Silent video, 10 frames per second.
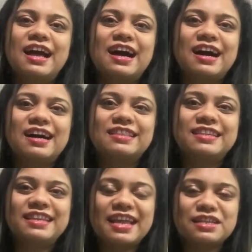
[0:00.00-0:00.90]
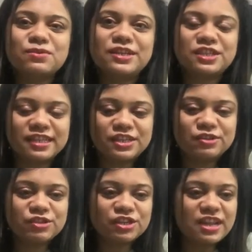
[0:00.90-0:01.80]
The next question that
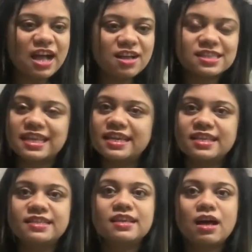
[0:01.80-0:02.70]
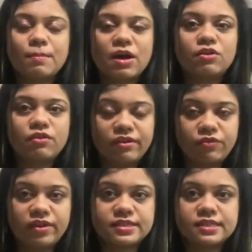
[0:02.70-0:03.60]
you should ask is about
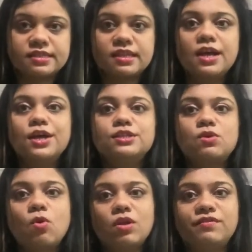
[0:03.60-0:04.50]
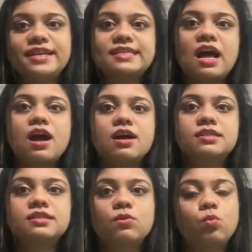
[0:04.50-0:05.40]
references. So always
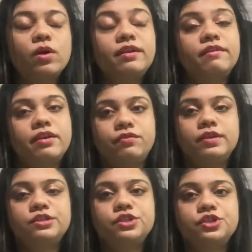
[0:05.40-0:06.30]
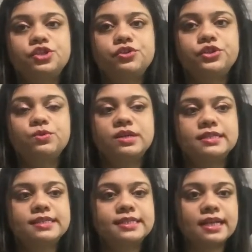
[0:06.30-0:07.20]
ask, what references should you
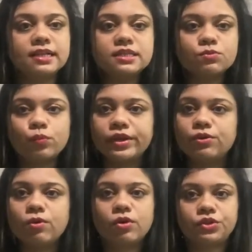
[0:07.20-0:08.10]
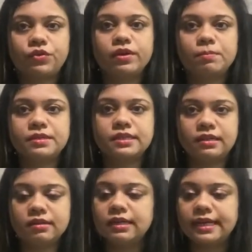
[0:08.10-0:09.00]
consult when you're authoring a
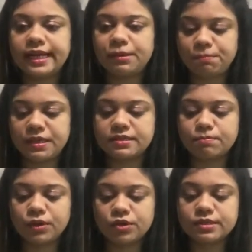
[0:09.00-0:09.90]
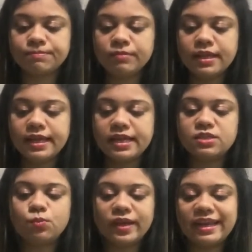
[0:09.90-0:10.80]
particular content piece, because
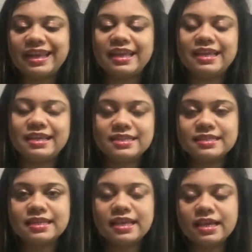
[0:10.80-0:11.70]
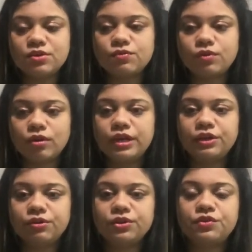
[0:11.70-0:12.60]
it's very easy to fall
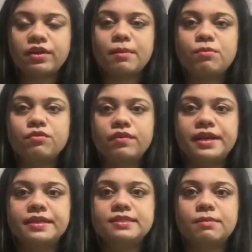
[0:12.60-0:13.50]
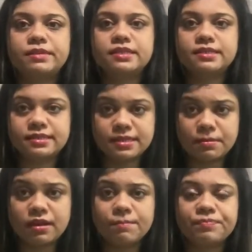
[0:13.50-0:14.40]
into the trap of writing something
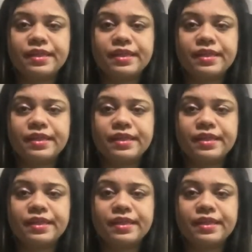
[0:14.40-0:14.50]
similar.